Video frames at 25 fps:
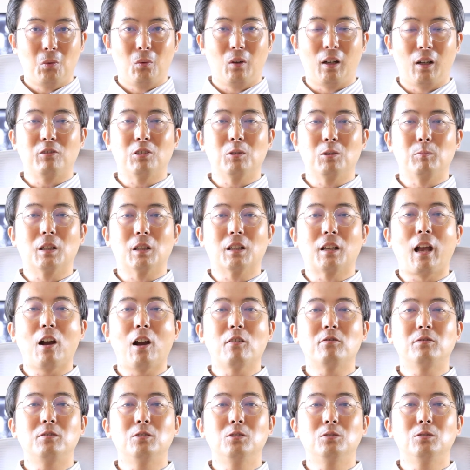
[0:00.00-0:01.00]
we have to be
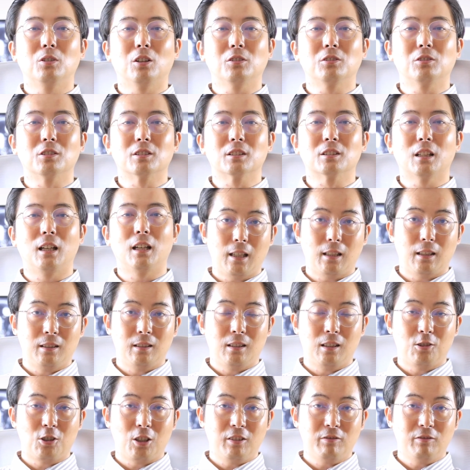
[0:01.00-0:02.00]
careful not to set
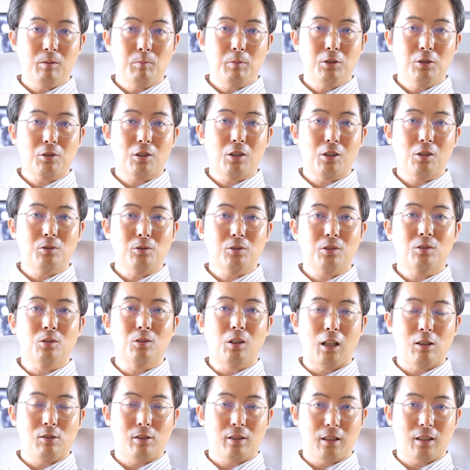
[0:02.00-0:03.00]
unachievable goals
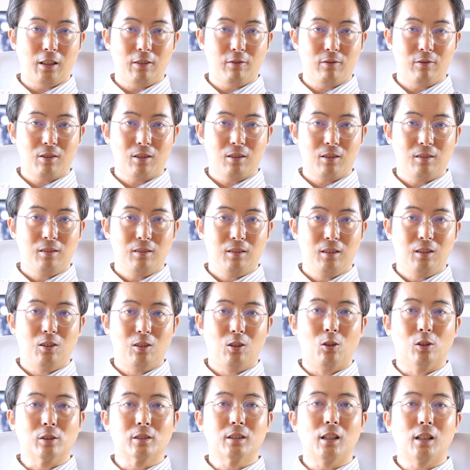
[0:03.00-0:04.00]
to ourselves
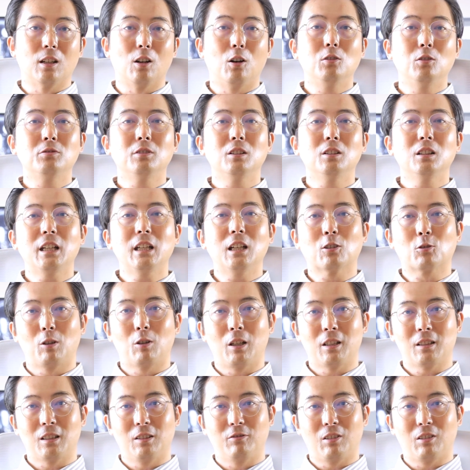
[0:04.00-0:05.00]
or set overly
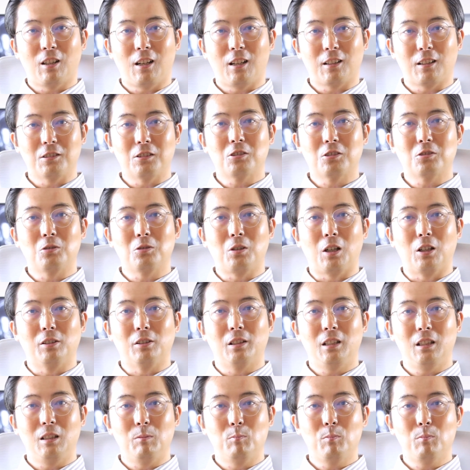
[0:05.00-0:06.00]
aggressive targets to
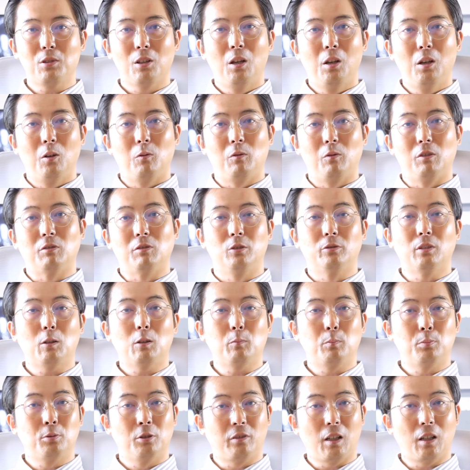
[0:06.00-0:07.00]
our teams
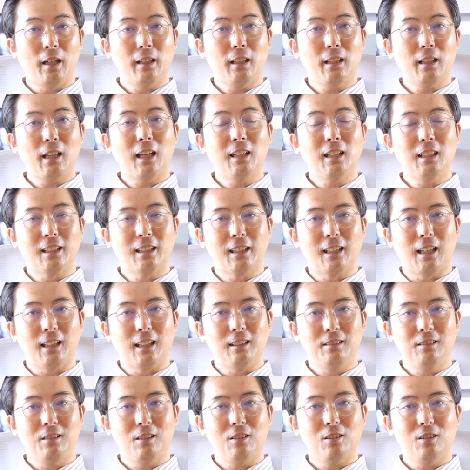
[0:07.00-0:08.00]
without providing any
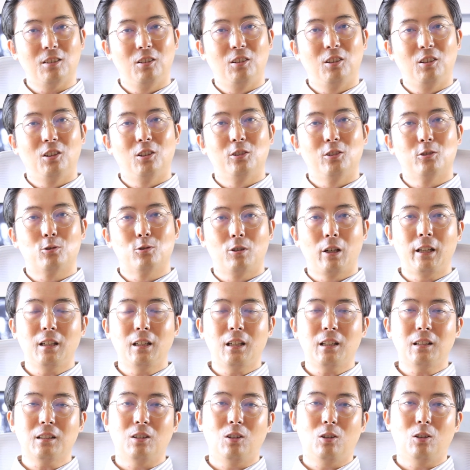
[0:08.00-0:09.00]
guidance,
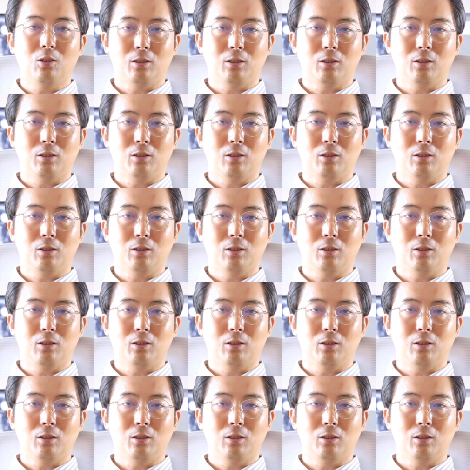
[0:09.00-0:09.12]
training,